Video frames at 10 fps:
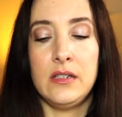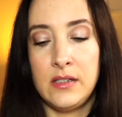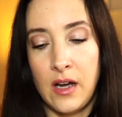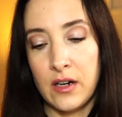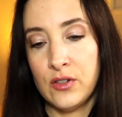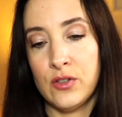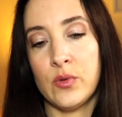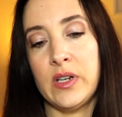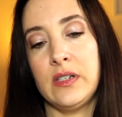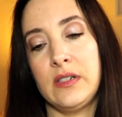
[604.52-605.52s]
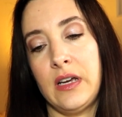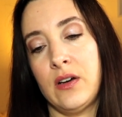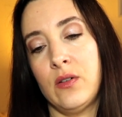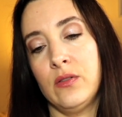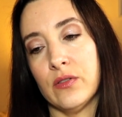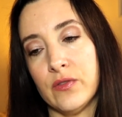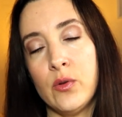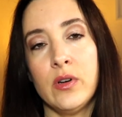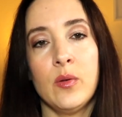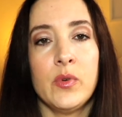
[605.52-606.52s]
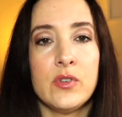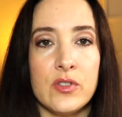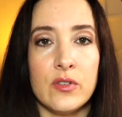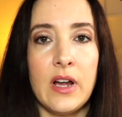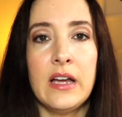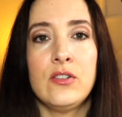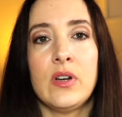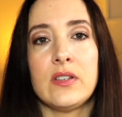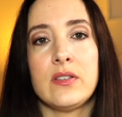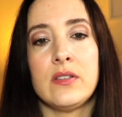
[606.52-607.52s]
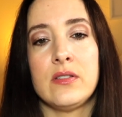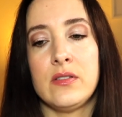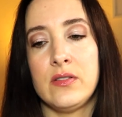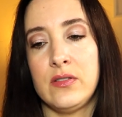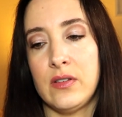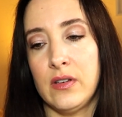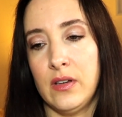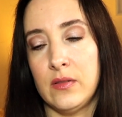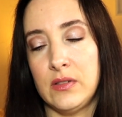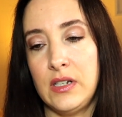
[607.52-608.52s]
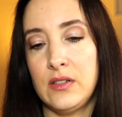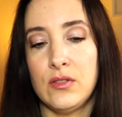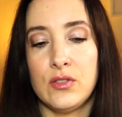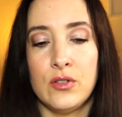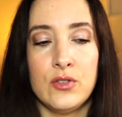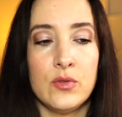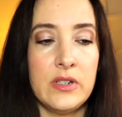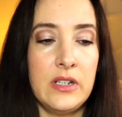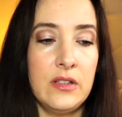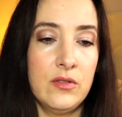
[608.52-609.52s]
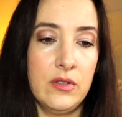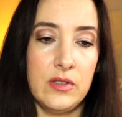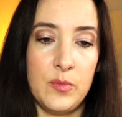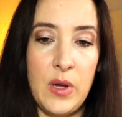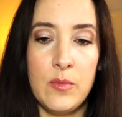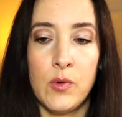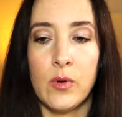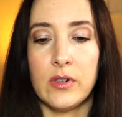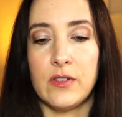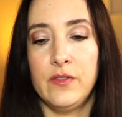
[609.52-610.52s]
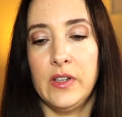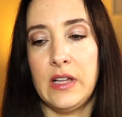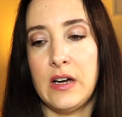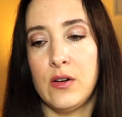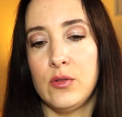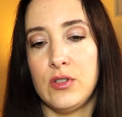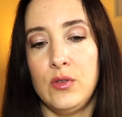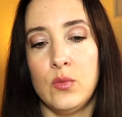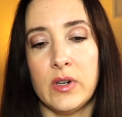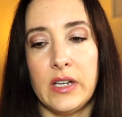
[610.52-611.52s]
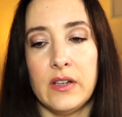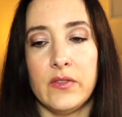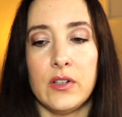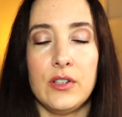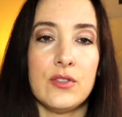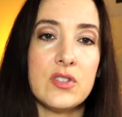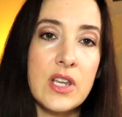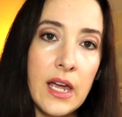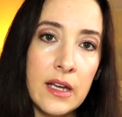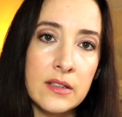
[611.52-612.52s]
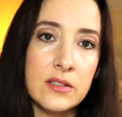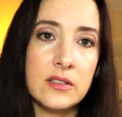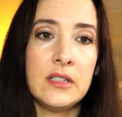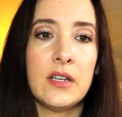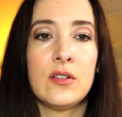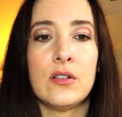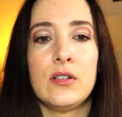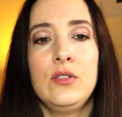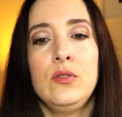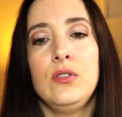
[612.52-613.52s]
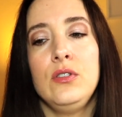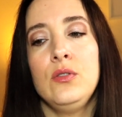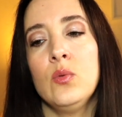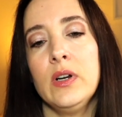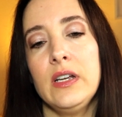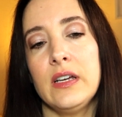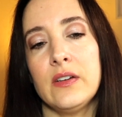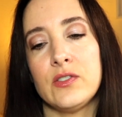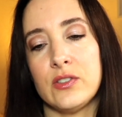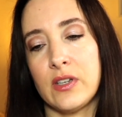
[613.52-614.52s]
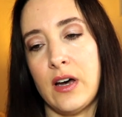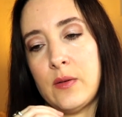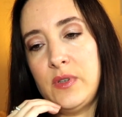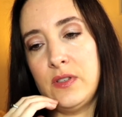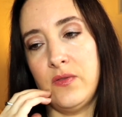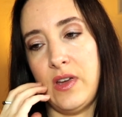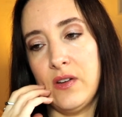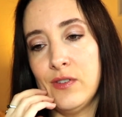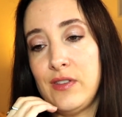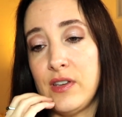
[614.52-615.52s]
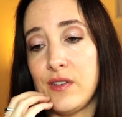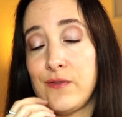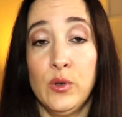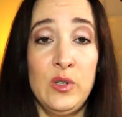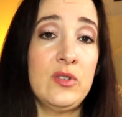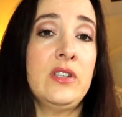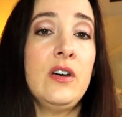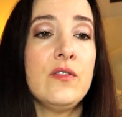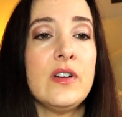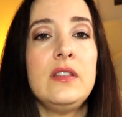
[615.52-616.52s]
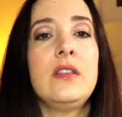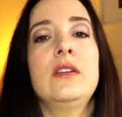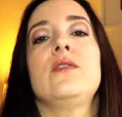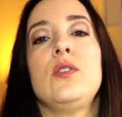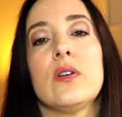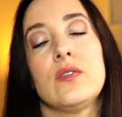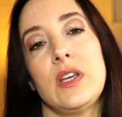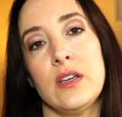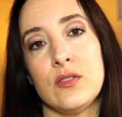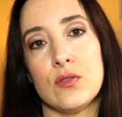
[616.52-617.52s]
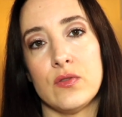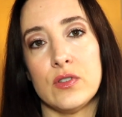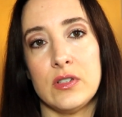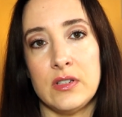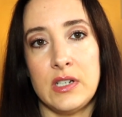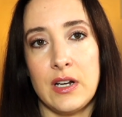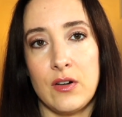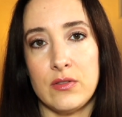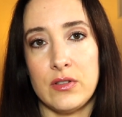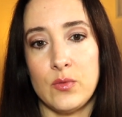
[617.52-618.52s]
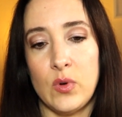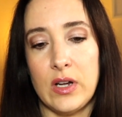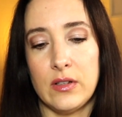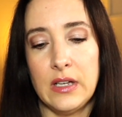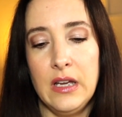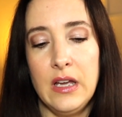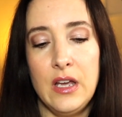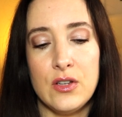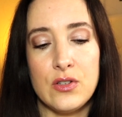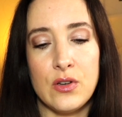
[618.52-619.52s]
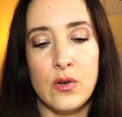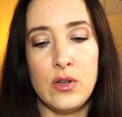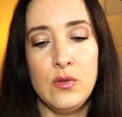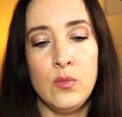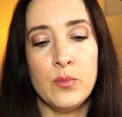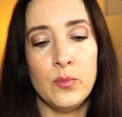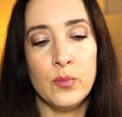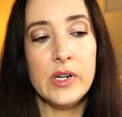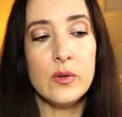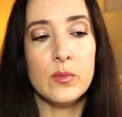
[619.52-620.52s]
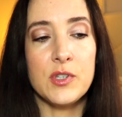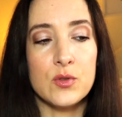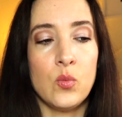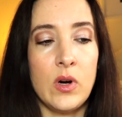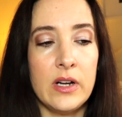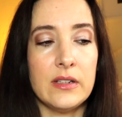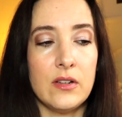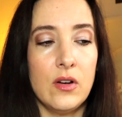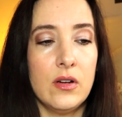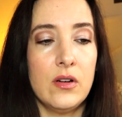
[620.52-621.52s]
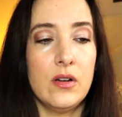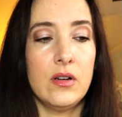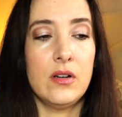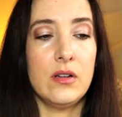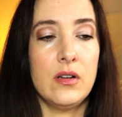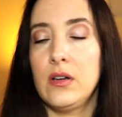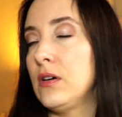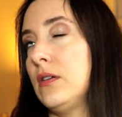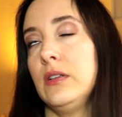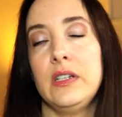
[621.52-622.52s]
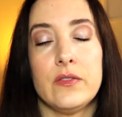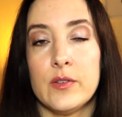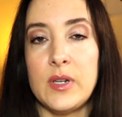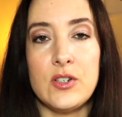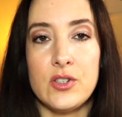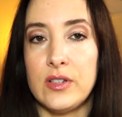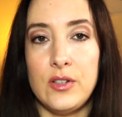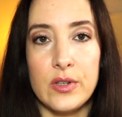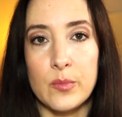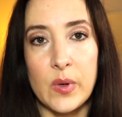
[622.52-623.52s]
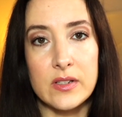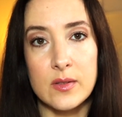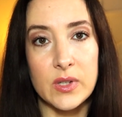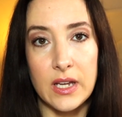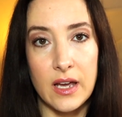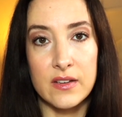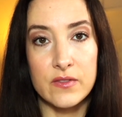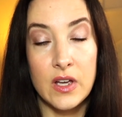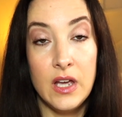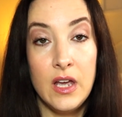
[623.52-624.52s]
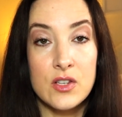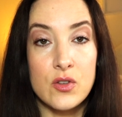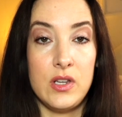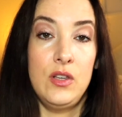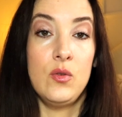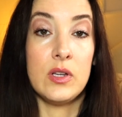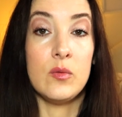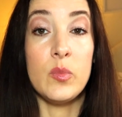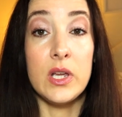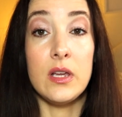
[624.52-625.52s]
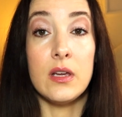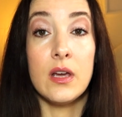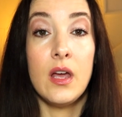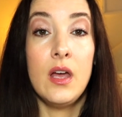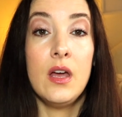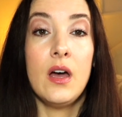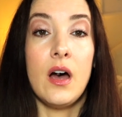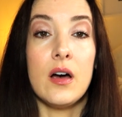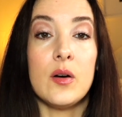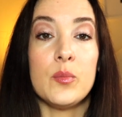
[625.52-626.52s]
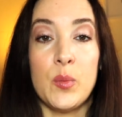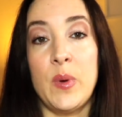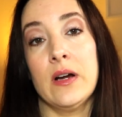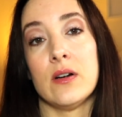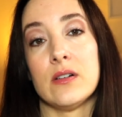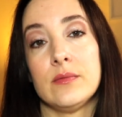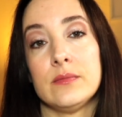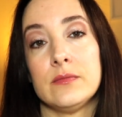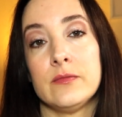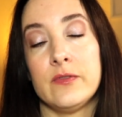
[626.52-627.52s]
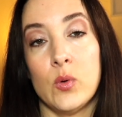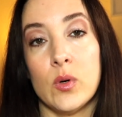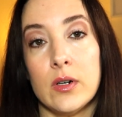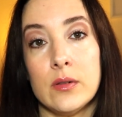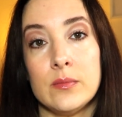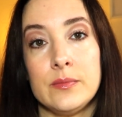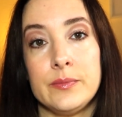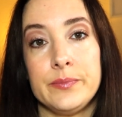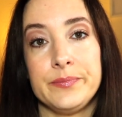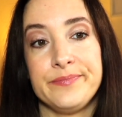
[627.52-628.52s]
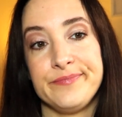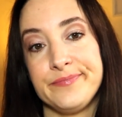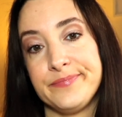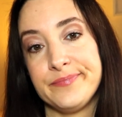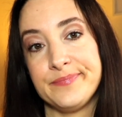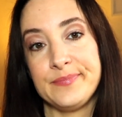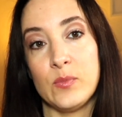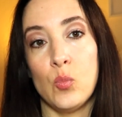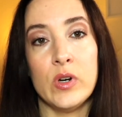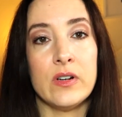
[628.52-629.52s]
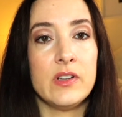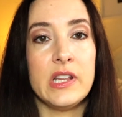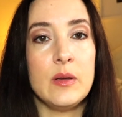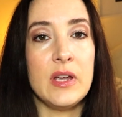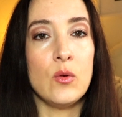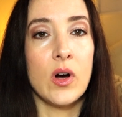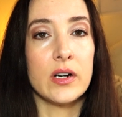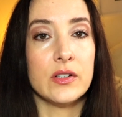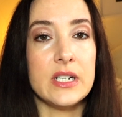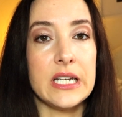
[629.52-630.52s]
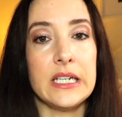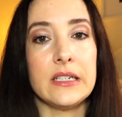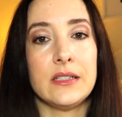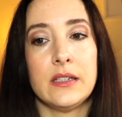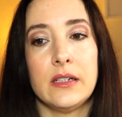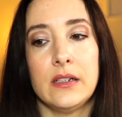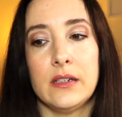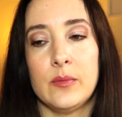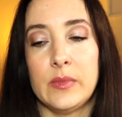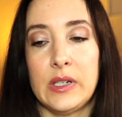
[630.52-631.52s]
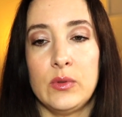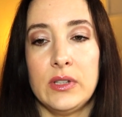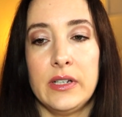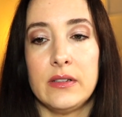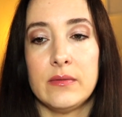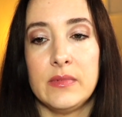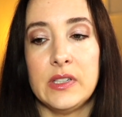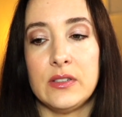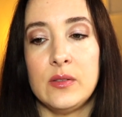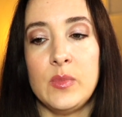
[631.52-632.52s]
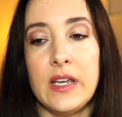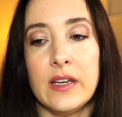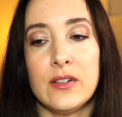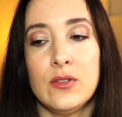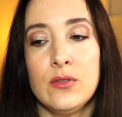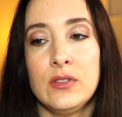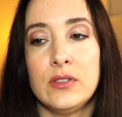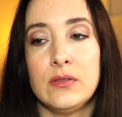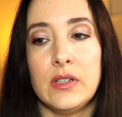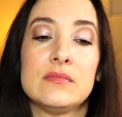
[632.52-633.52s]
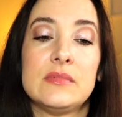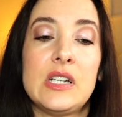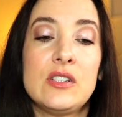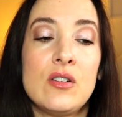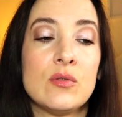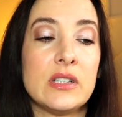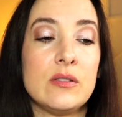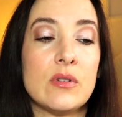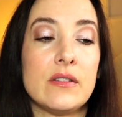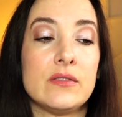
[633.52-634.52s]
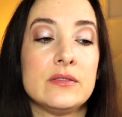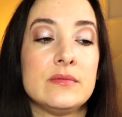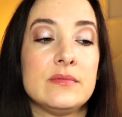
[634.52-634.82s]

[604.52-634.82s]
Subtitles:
doctors written down, their phone numbers, their addresses, dates of surgery. There's all this paperwork to fill out. You want to have all your scans together. You want to have just copies of everything for yourself, and then if you have to hand over to the doctors as well. So you pretty much want all information that you can possibly have so that you can be prepared for whatever they may want or need. I would like this to be handled. It's all really rough.